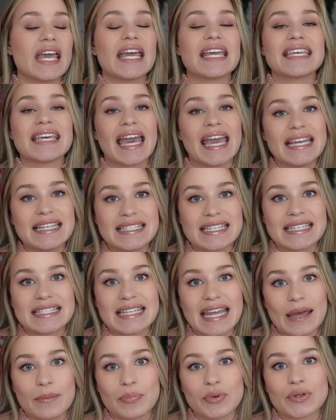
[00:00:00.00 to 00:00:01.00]
case
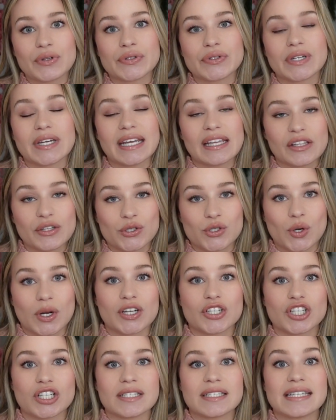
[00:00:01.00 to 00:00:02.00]
examples, and
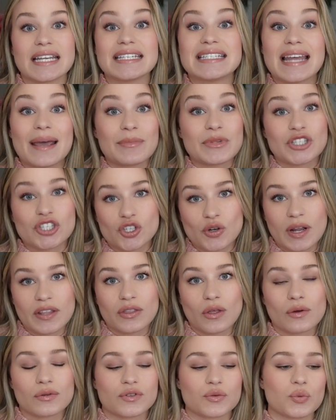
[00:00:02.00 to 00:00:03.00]
illustrations that demonstrate
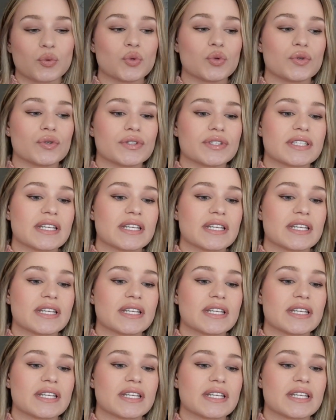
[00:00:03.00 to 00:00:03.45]
those rules,